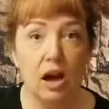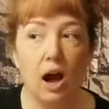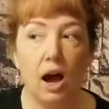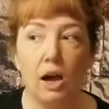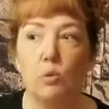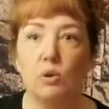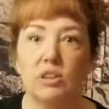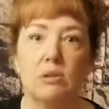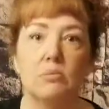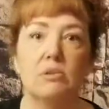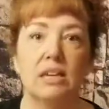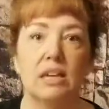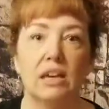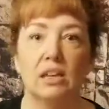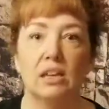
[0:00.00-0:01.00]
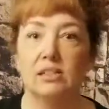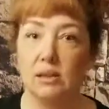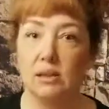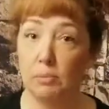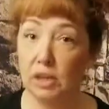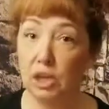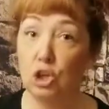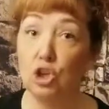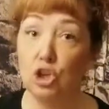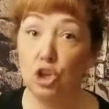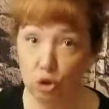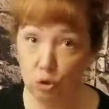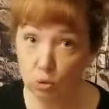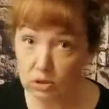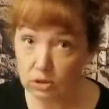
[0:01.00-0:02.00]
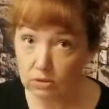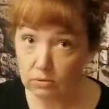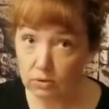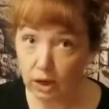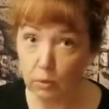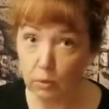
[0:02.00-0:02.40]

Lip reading: I want them to get something cute. I